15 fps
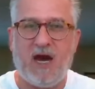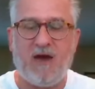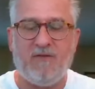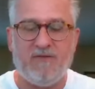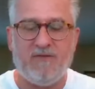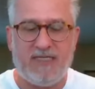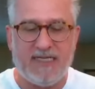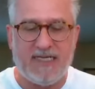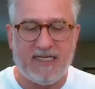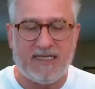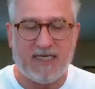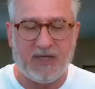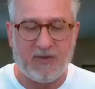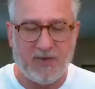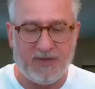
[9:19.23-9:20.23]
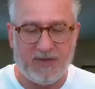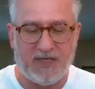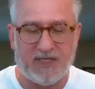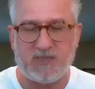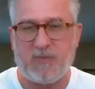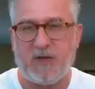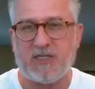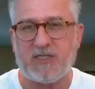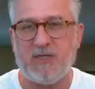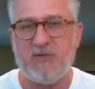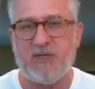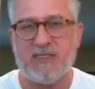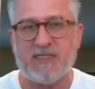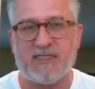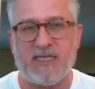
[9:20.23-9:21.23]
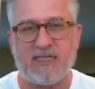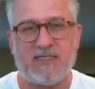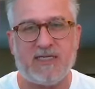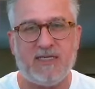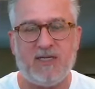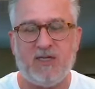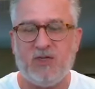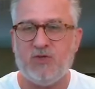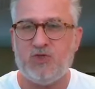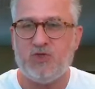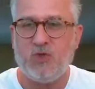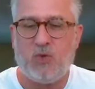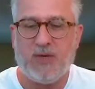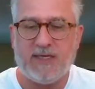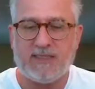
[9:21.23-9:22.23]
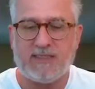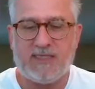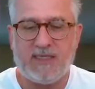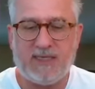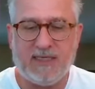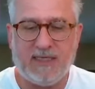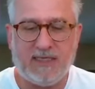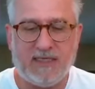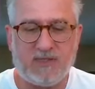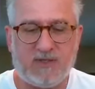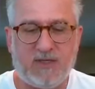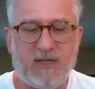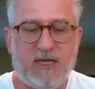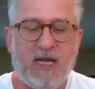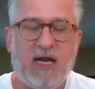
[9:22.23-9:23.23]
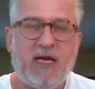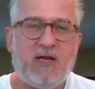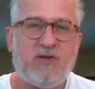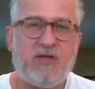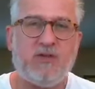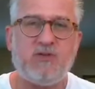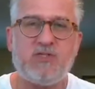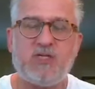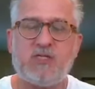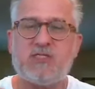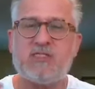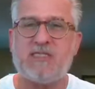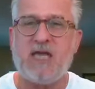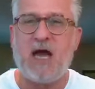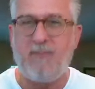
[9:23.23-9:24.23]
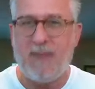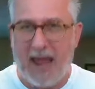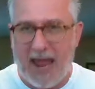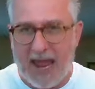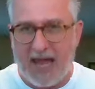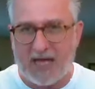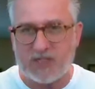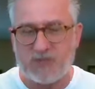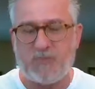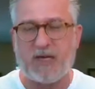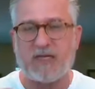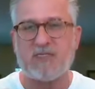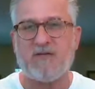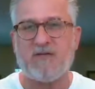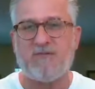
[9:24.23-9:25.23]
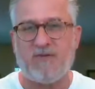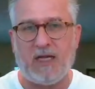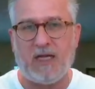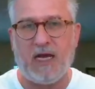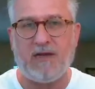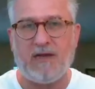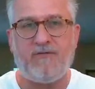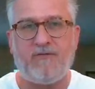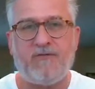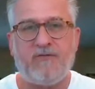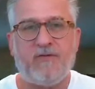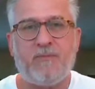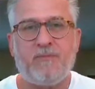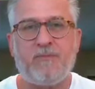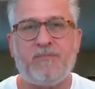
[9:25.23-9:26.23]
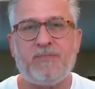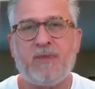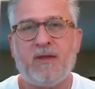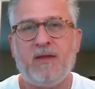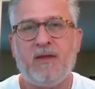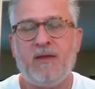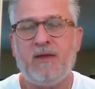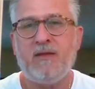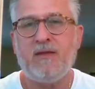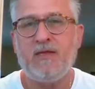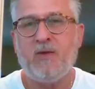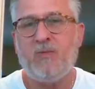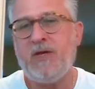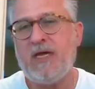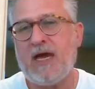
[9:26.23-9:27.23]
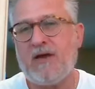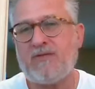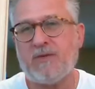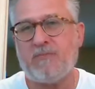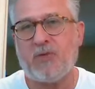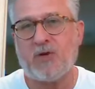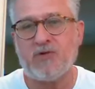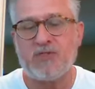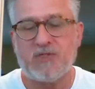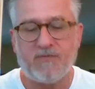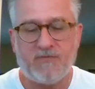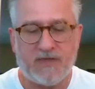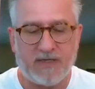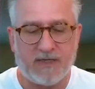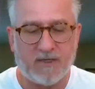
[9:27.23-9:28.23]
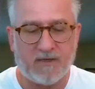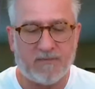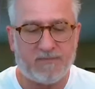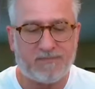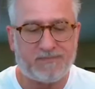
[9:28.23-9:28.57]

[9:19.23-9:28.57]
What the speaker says: of dealing with it, especially when it sets into your joints and things. Right? There's just some aspects of life that we have to persevere.